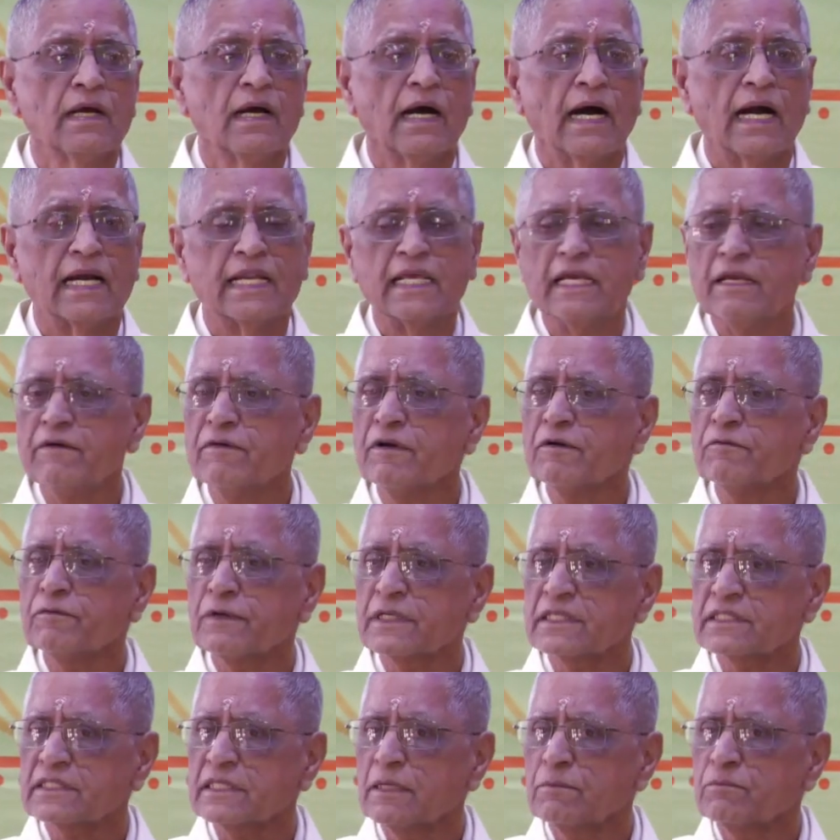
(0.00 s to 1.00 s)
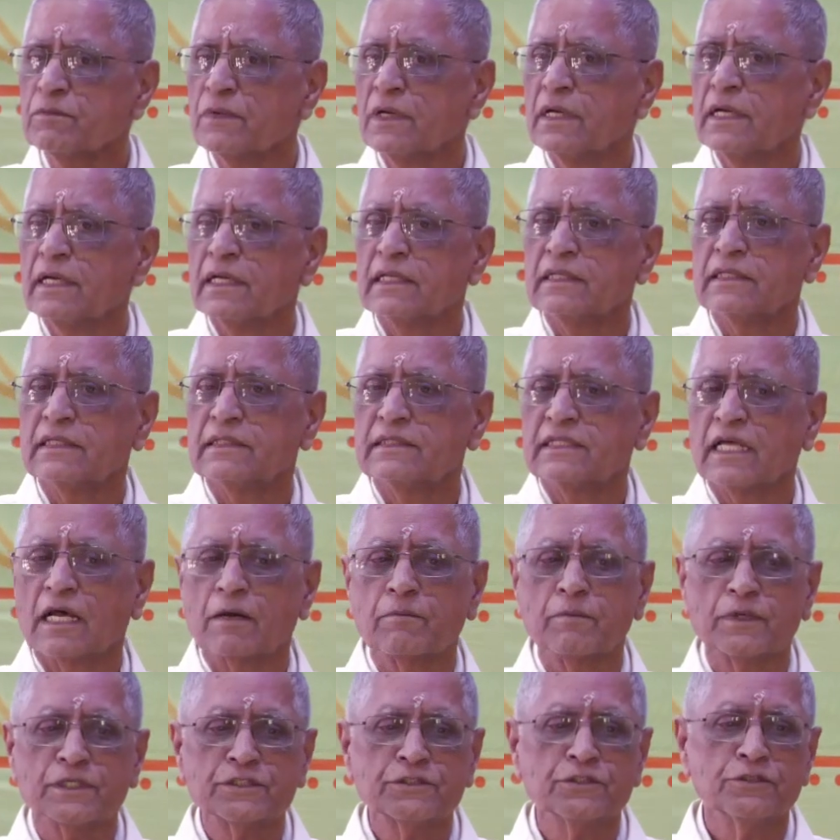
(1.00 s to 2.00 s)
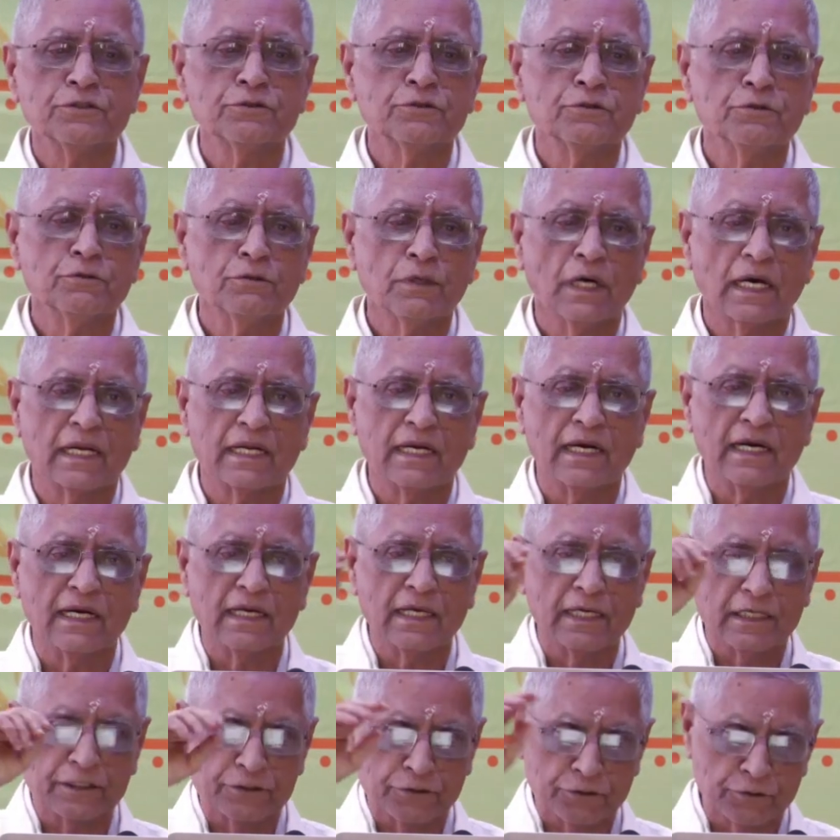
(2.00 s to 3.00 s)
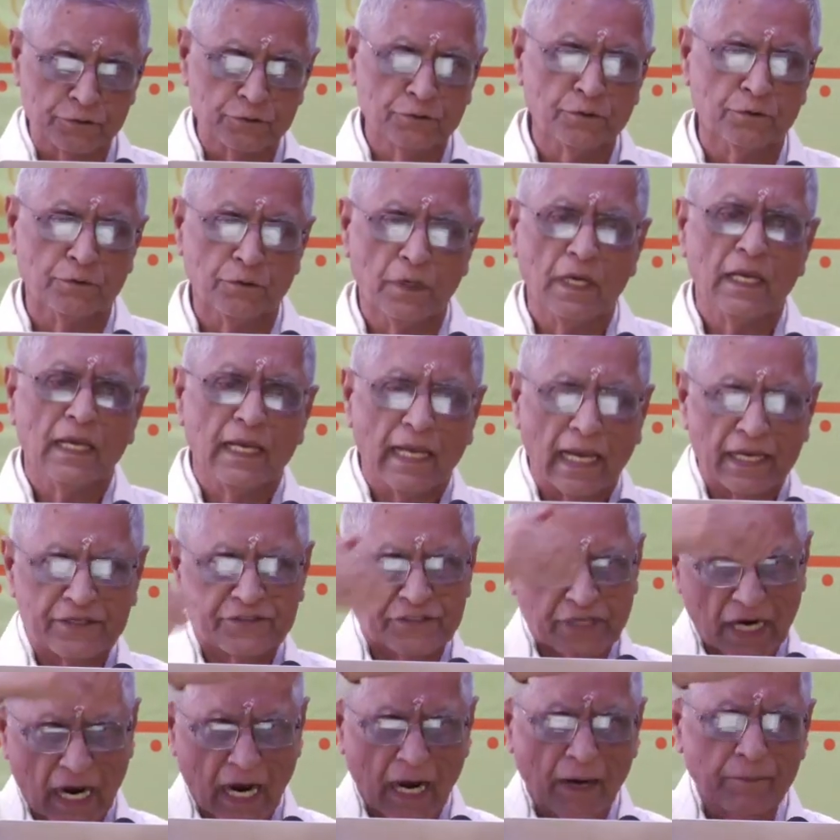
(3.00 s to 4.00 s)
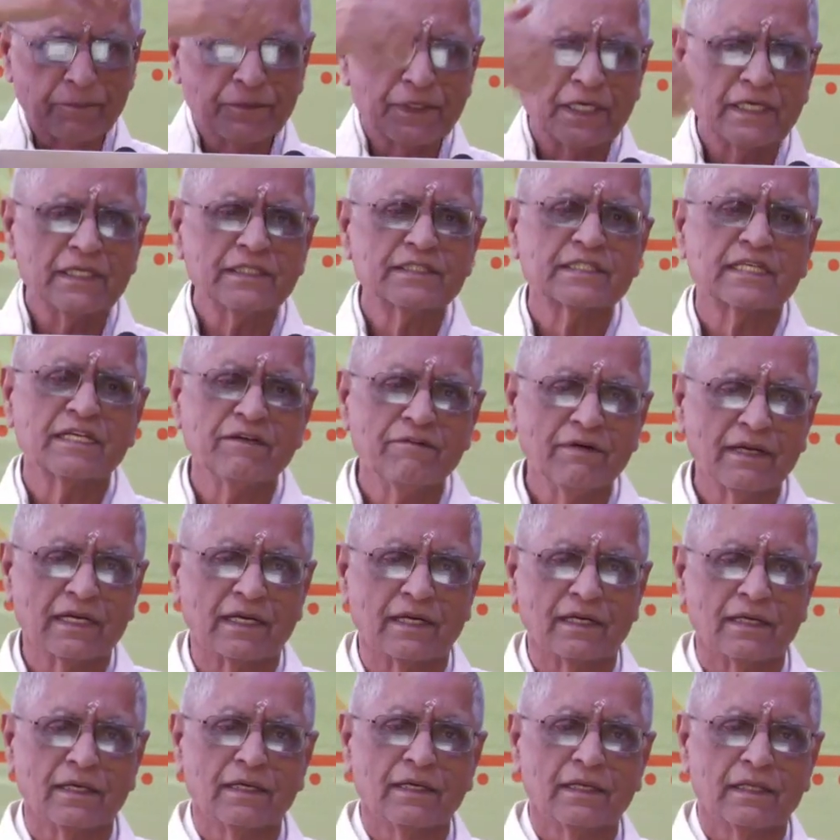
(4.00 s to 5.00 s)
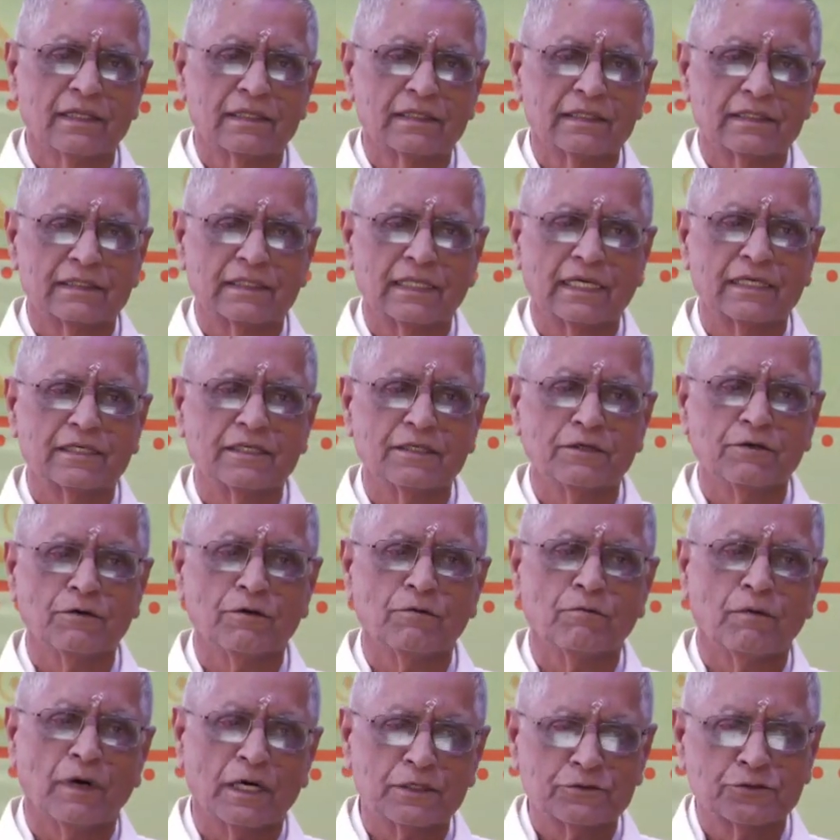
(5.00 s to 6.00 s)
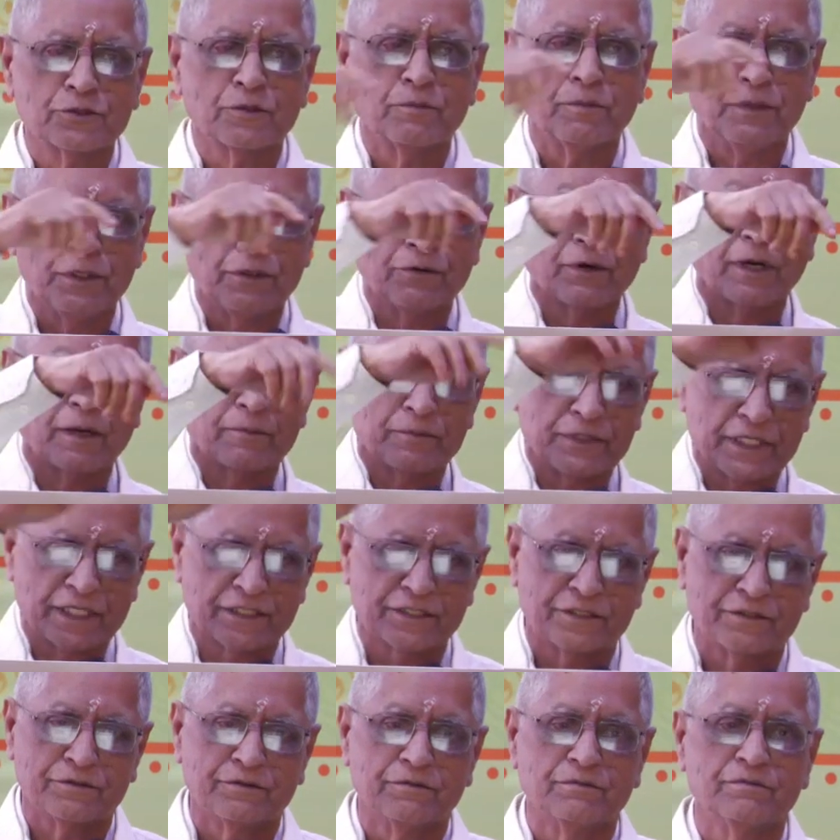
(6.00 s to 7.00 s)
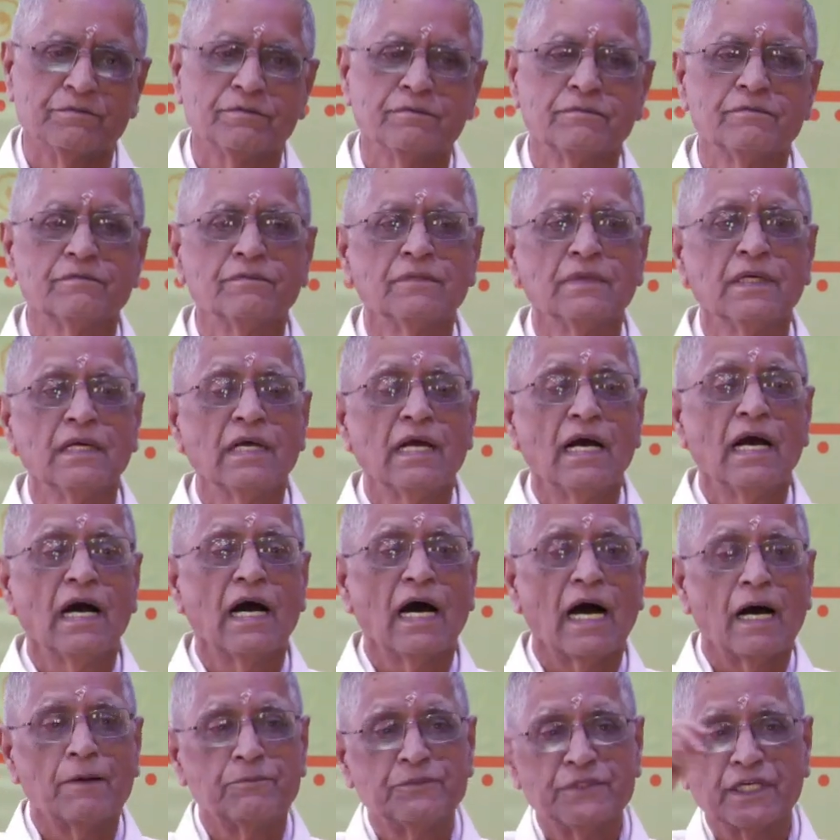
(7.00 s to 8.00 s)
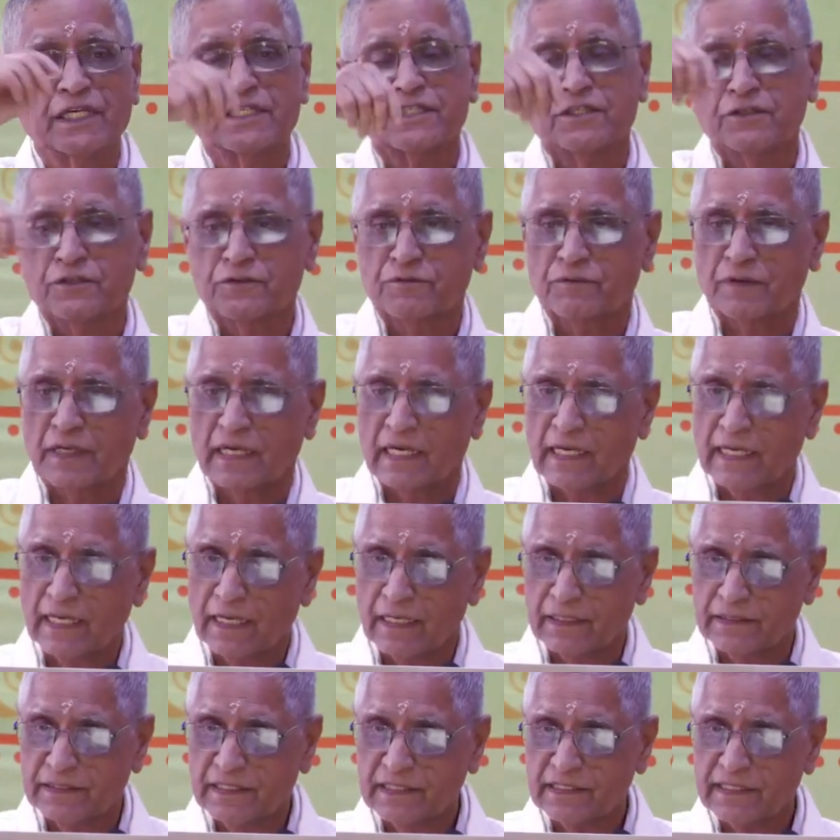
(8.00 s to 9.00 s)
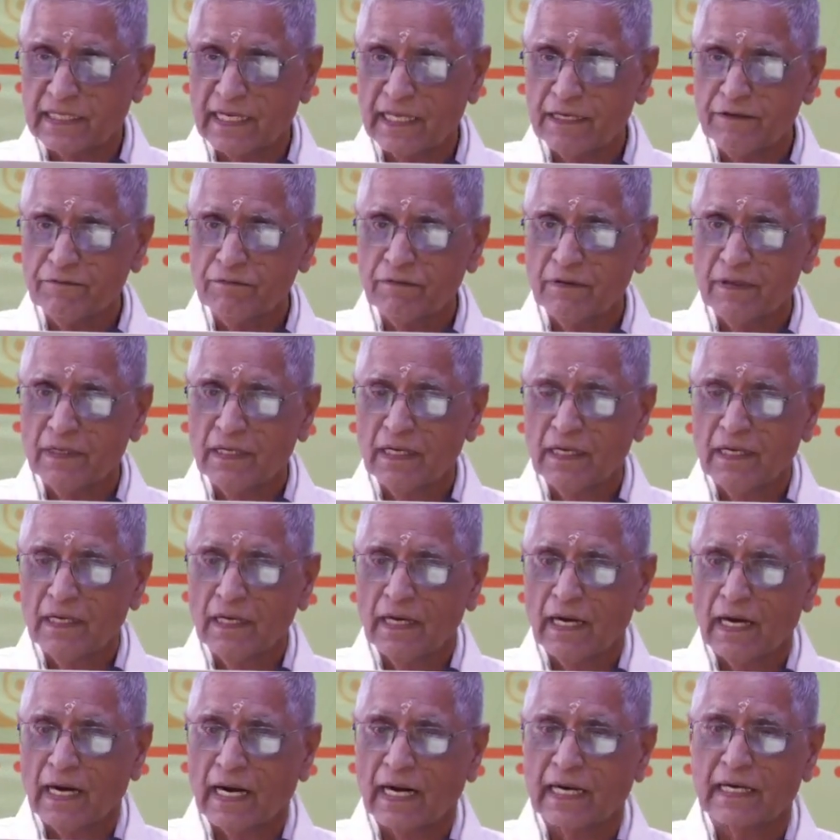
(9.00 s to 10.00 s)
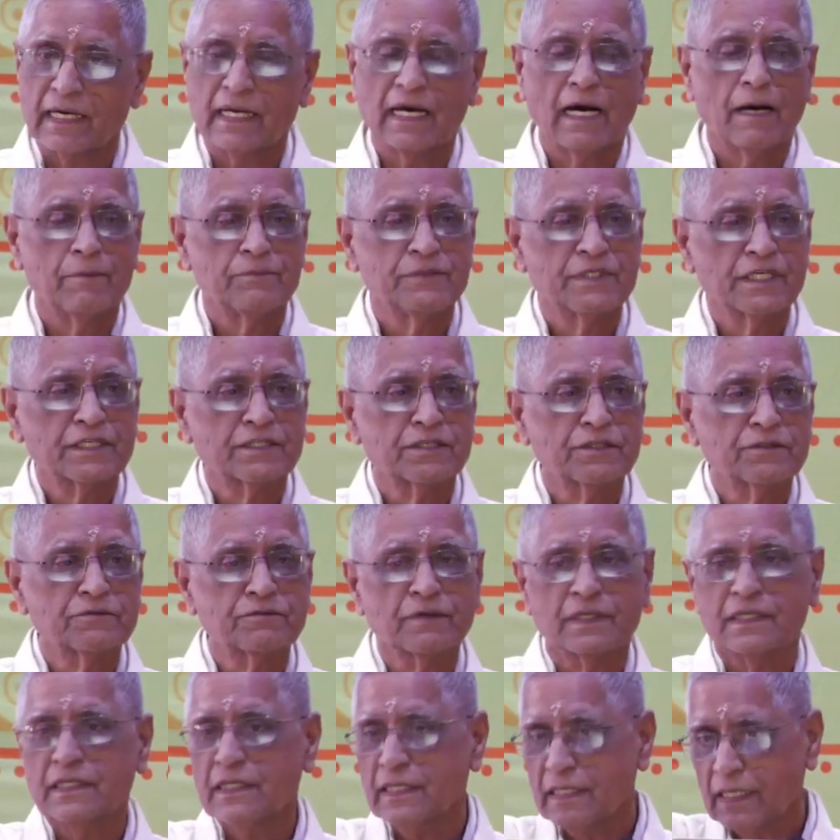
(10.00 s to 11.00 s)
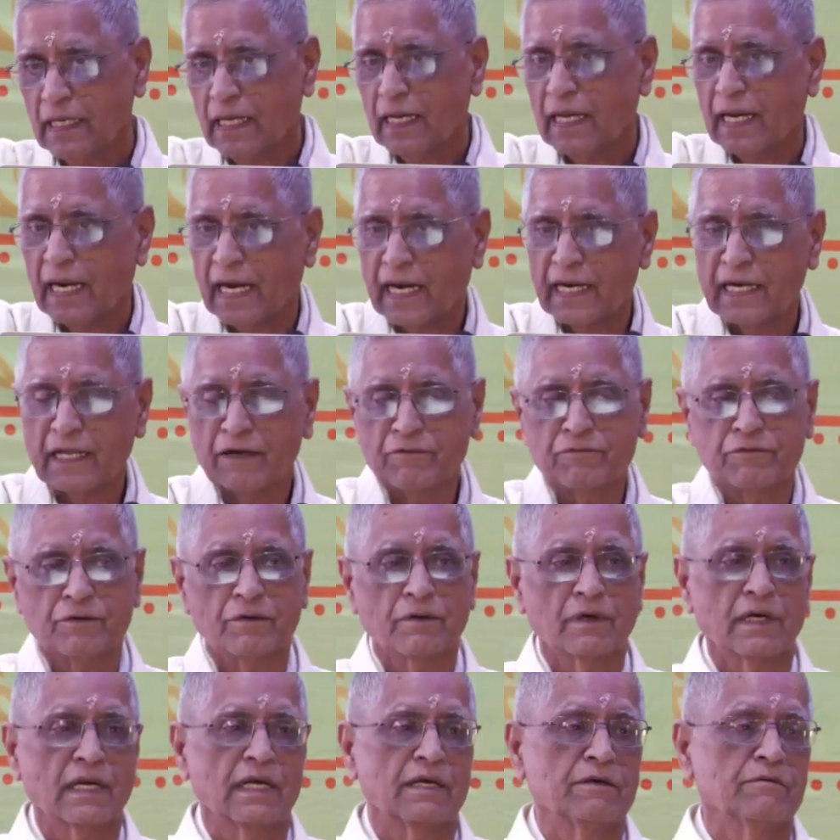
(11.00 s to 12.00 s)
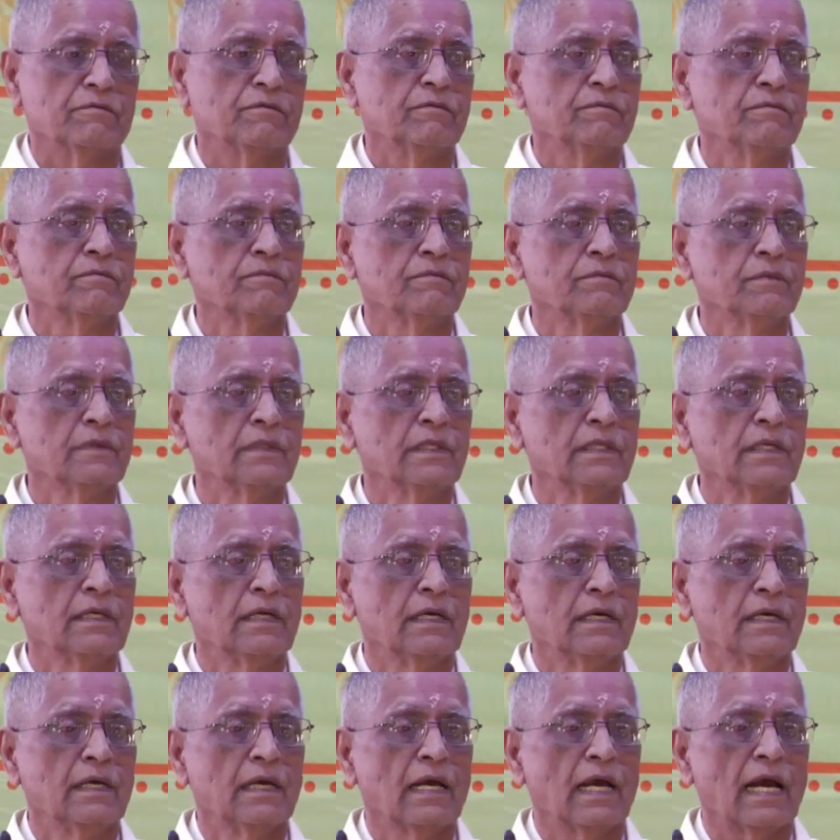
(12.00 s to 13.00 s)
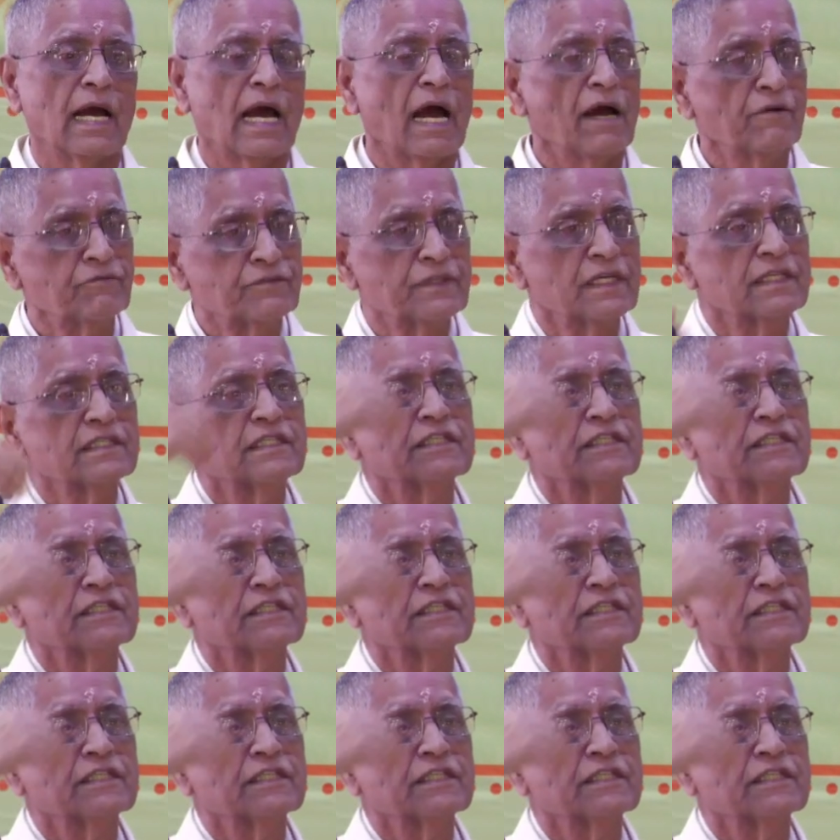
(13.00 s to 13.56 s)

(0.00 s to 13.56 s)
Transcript: And even for some Dharma Sindhu or Nirnaya Sindhu, a chapter is given that what should be your objective. Objectives for this life and objectives for the end of your life. After